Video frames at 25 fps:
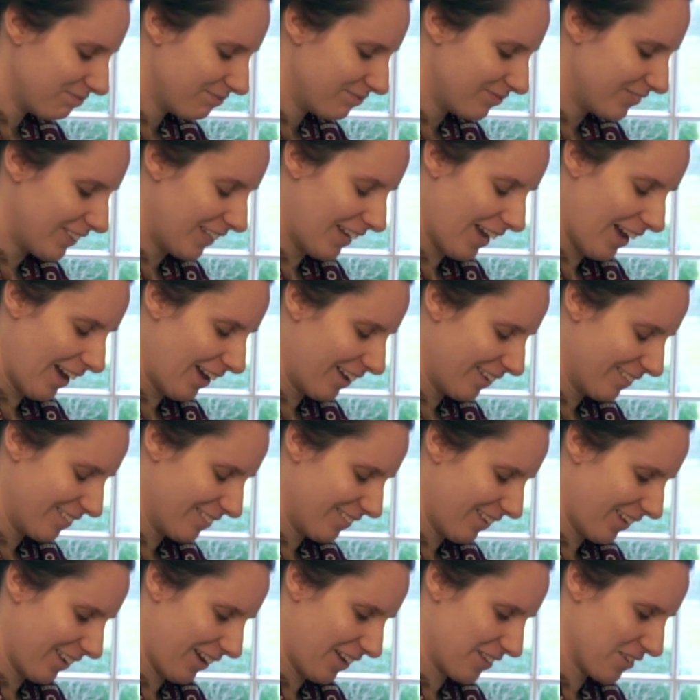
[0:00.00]
yeah,
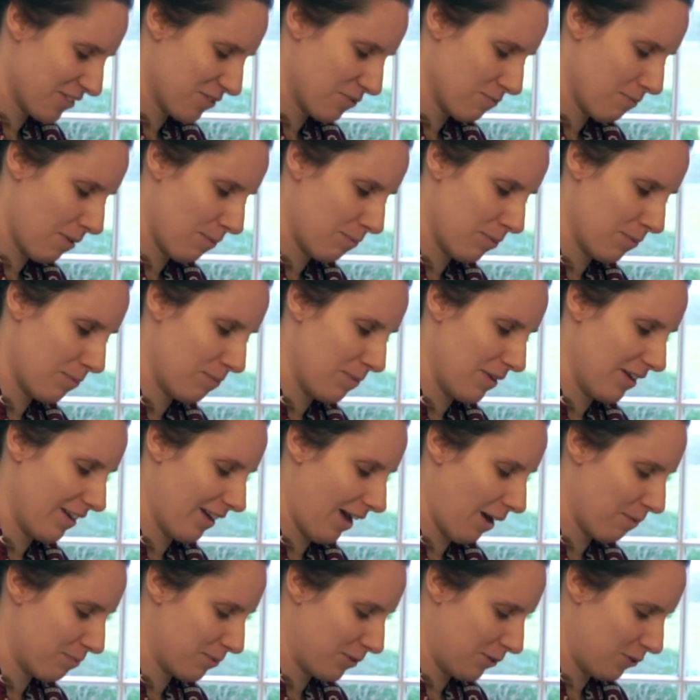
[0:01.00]
and I just remember being
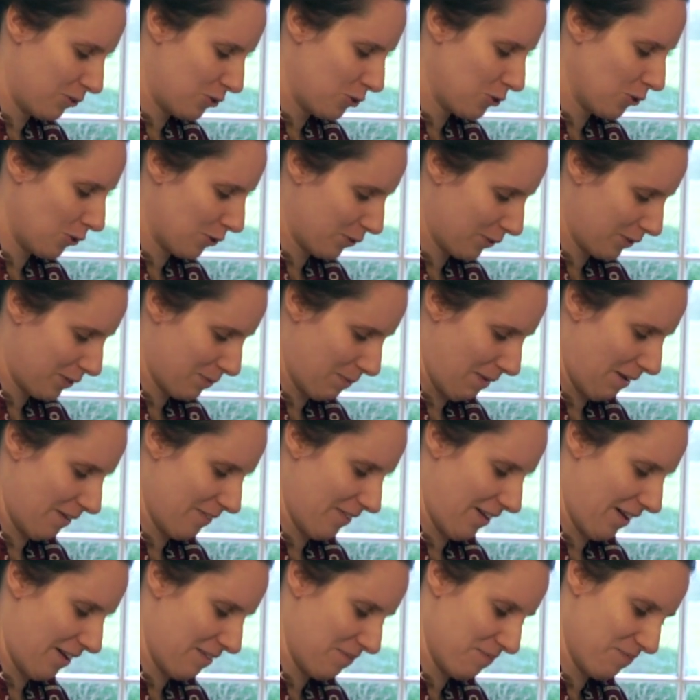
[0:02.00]
absolutely shocked about
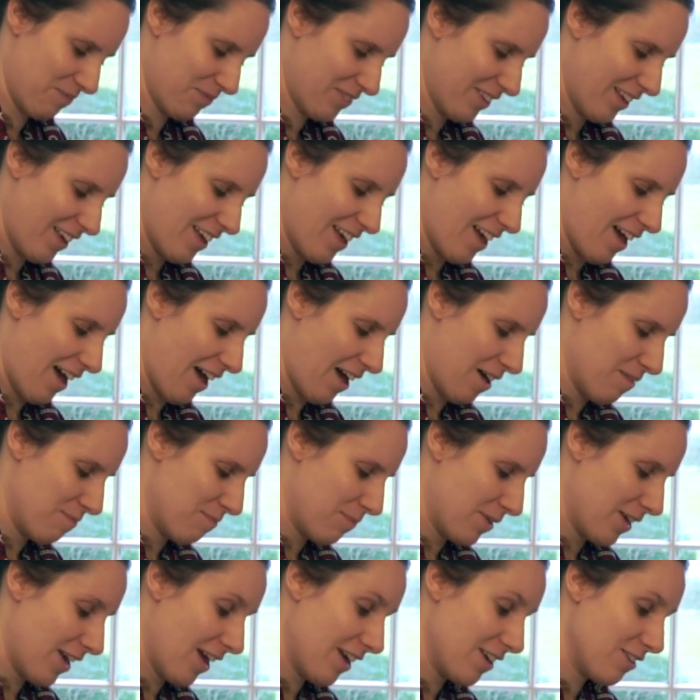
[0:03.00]
that.
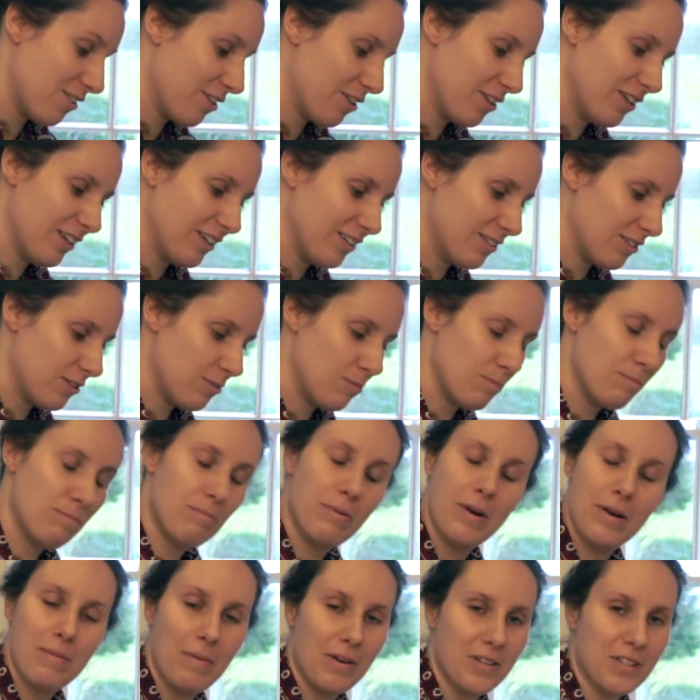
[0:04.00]
But yeah, you
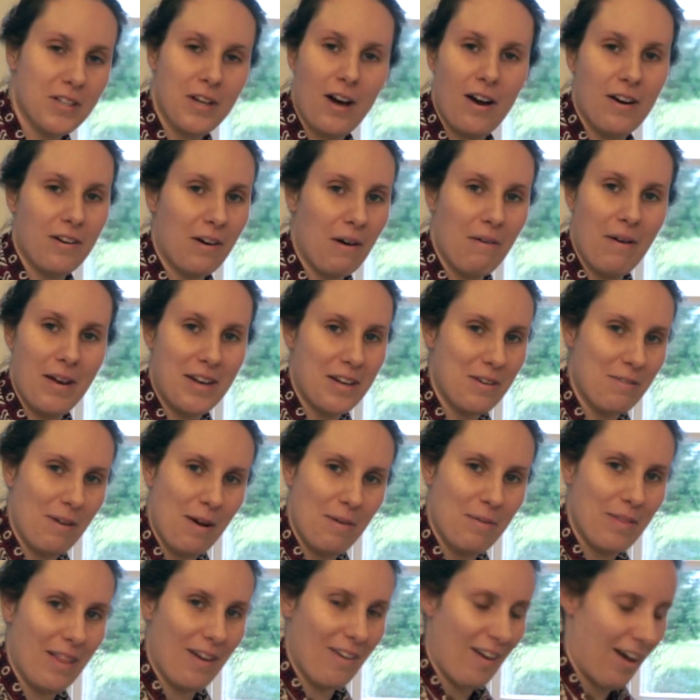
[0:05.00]
pretty much can't go
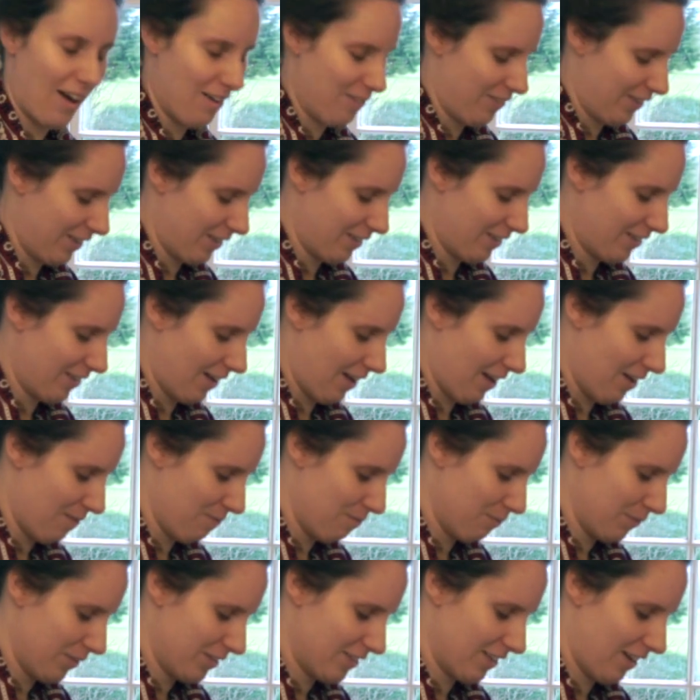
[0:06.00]
anywhere without having
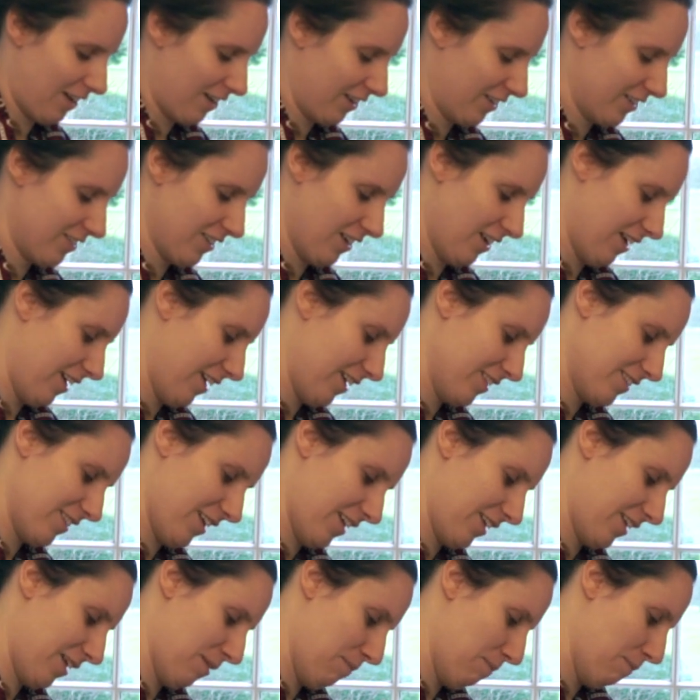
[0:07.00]
masala chai. It's
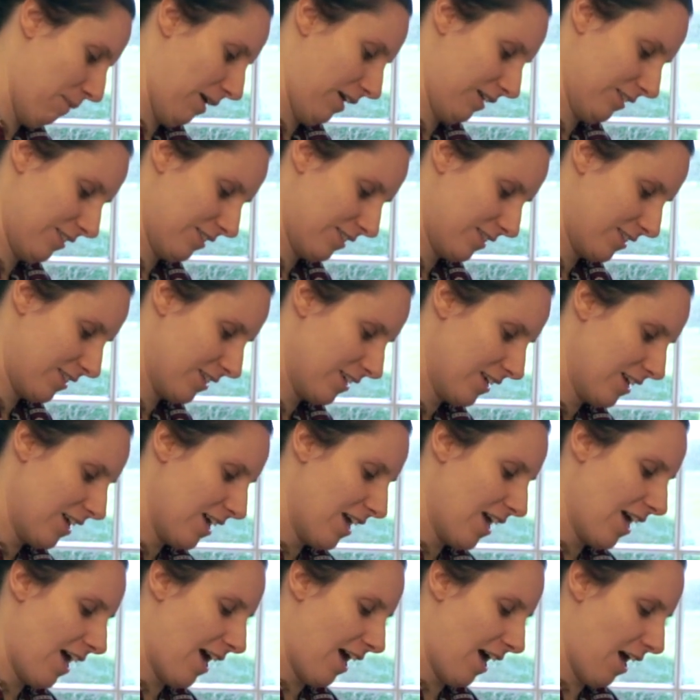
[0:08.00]
like a must.
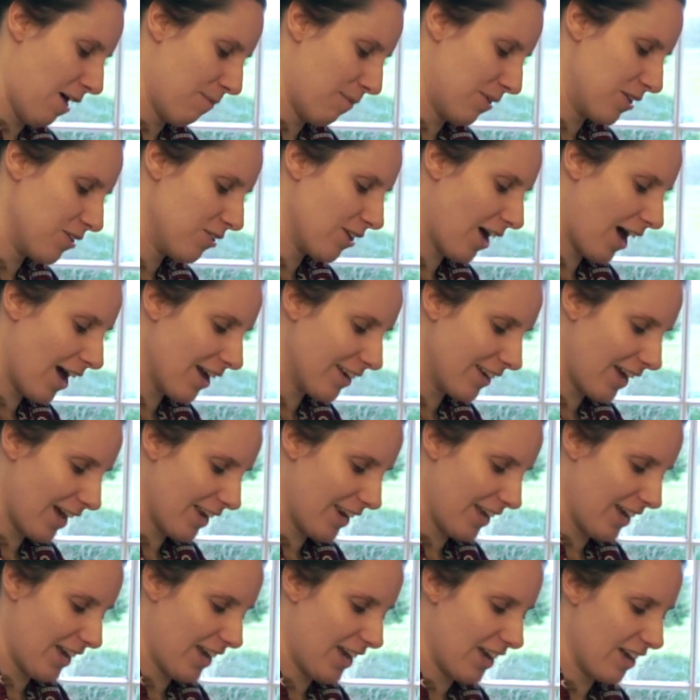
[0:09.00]
And you can get
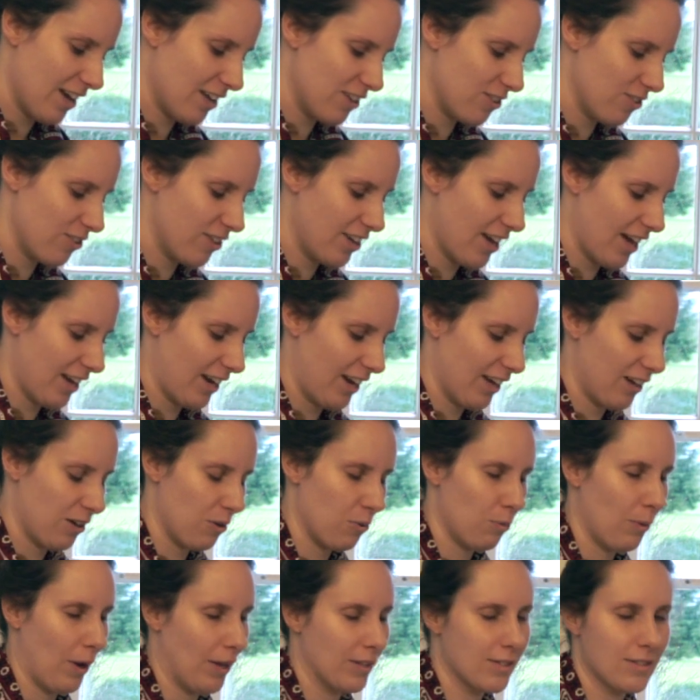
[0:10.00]
it here. You can get like a
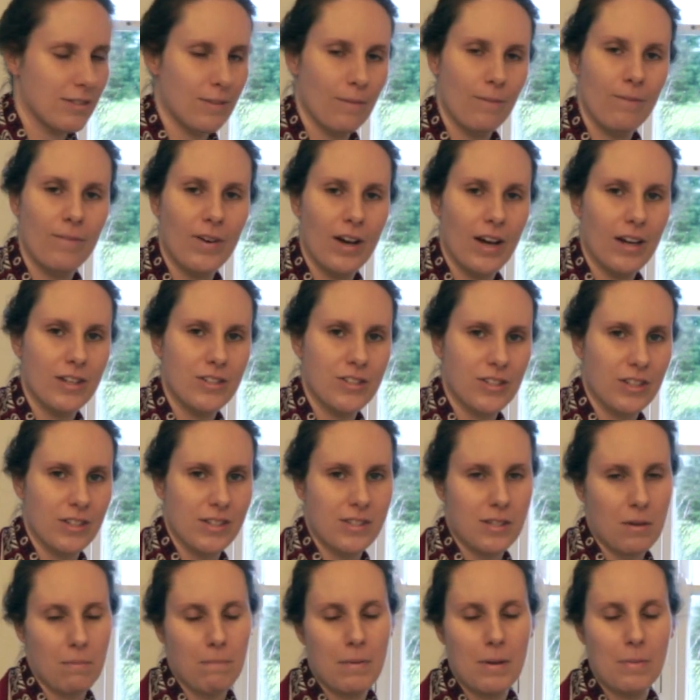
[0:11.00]
Western version.
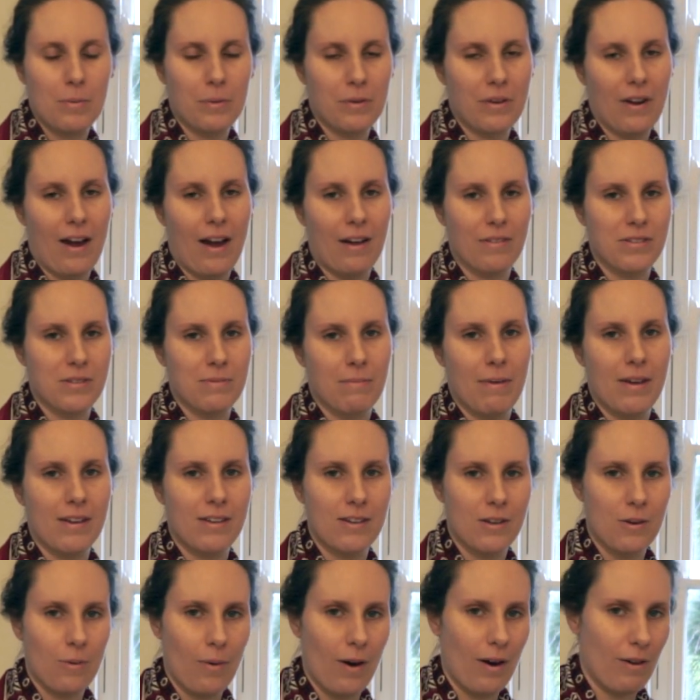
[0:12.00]
Some people know how to make
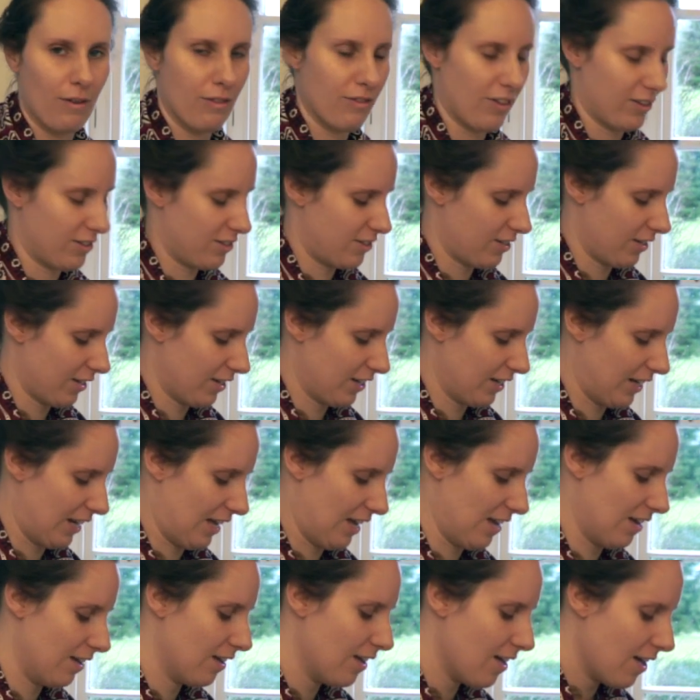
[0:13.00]
it quite
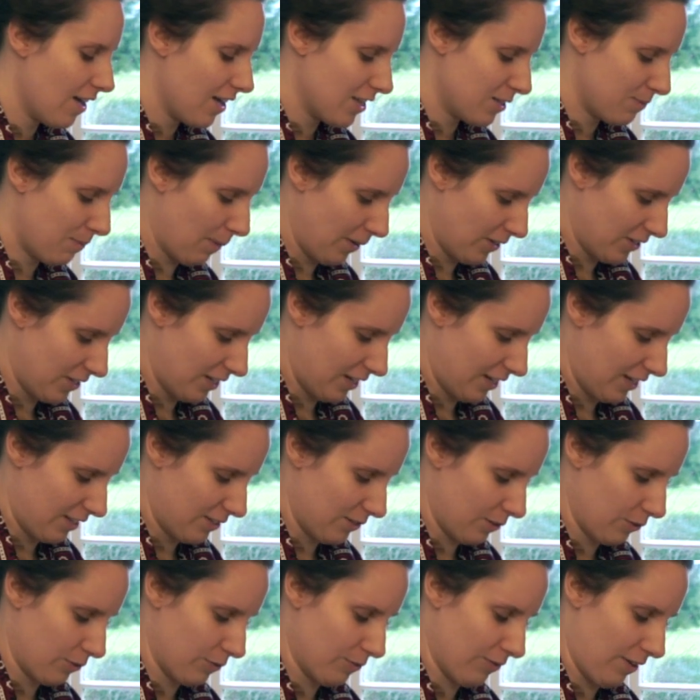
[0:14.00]
authentically, especially
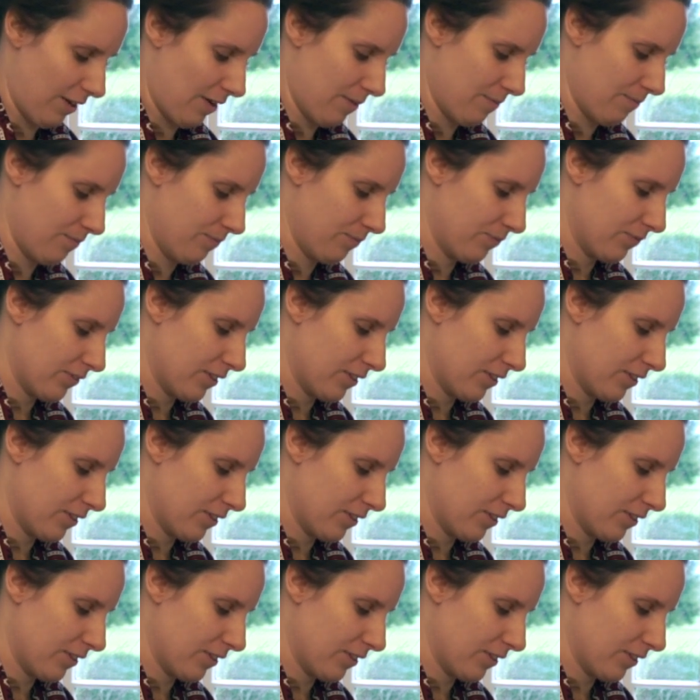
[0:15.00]
sort of